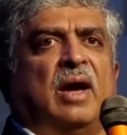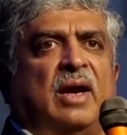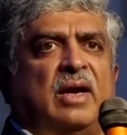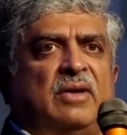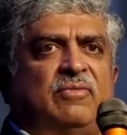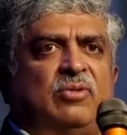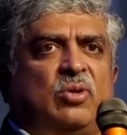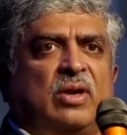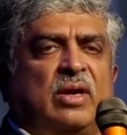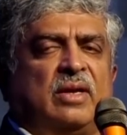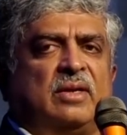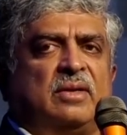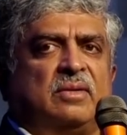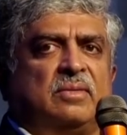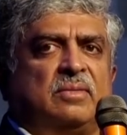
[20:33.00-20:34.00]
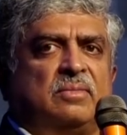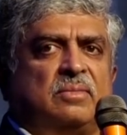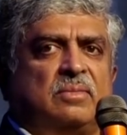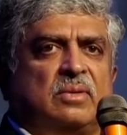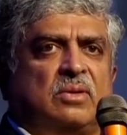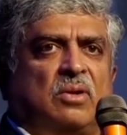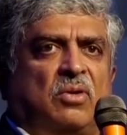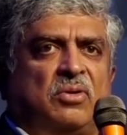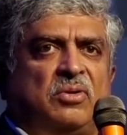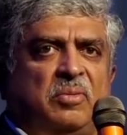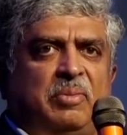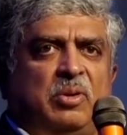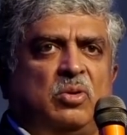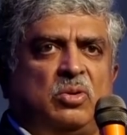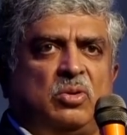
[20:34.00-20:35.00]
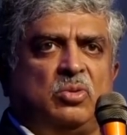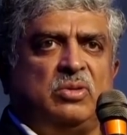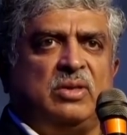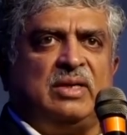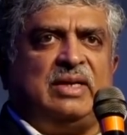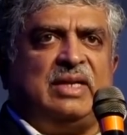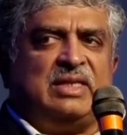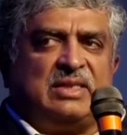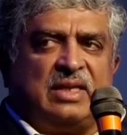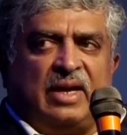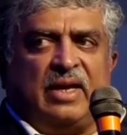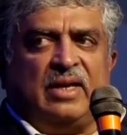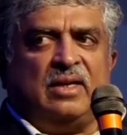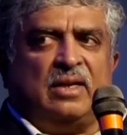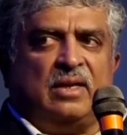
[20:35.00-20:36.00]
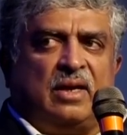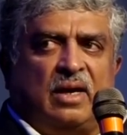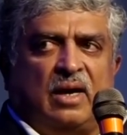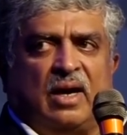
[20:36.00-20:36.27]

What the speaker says: And if you can contribute to the design